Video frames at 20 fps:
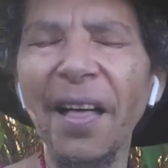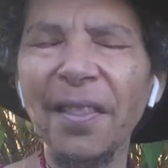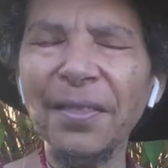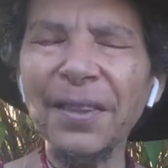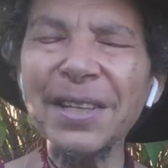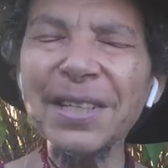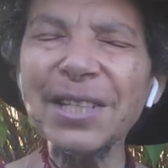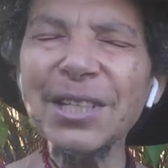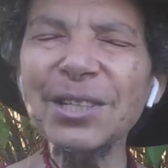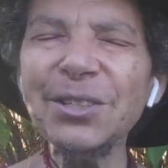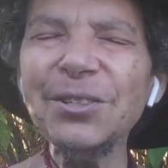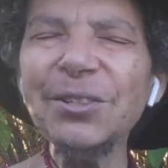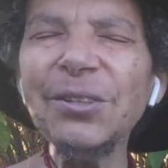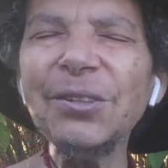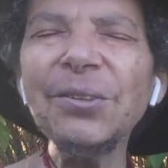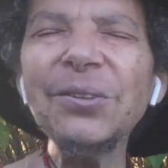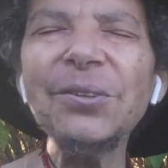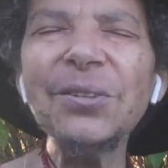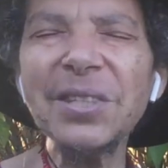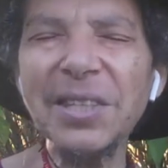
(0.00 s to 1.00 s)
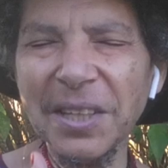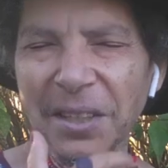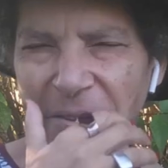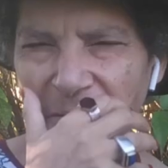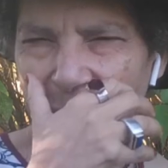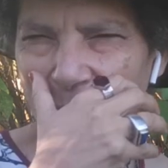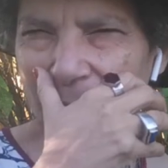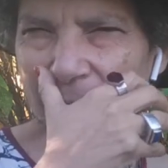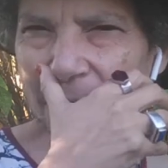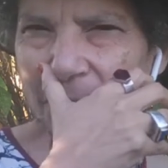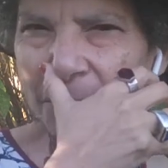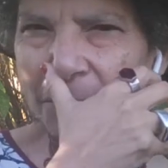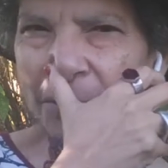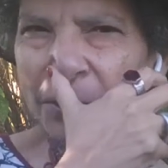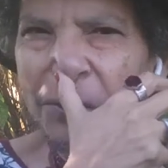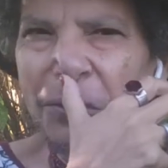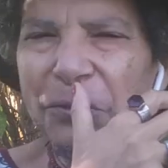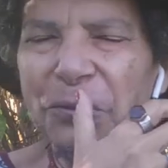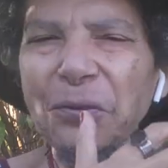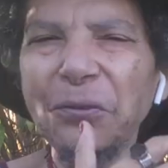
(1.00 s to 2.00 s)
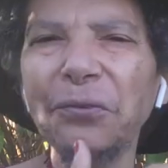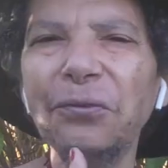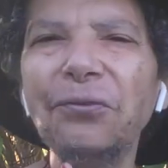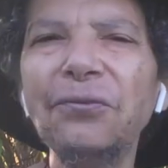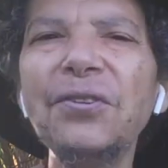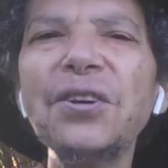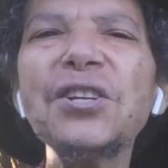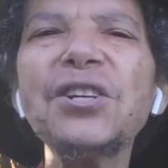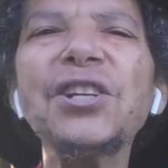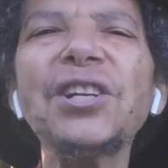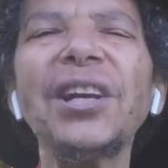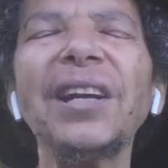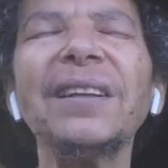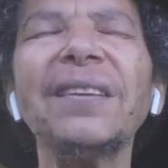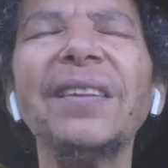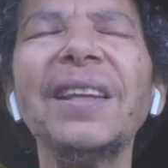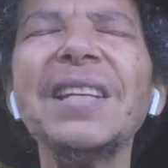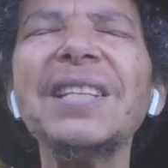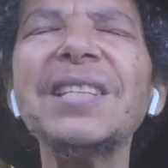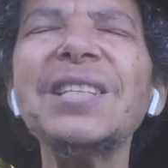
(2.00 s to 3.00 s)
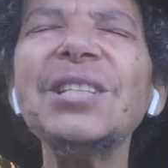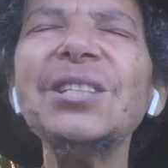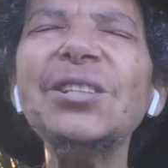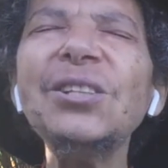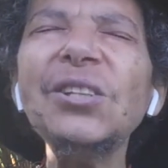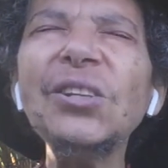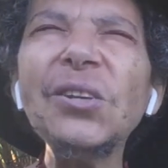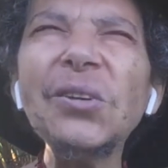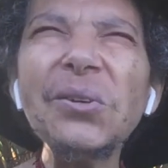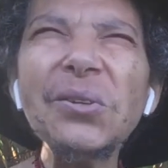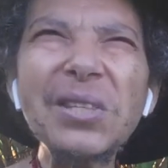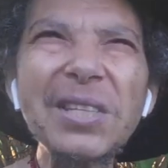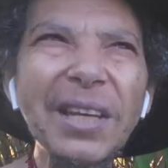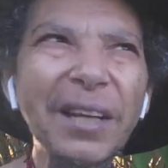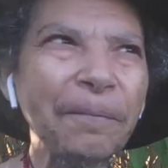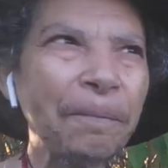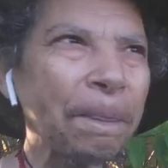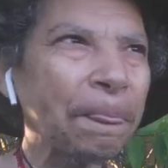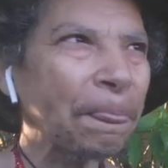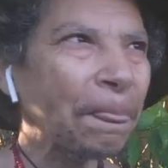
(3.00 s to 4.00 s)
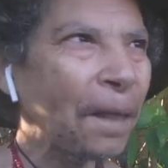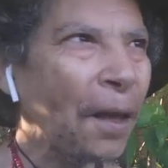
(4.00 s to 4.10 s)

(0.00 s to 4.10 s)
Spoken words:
the seducing of your new vision, the seducing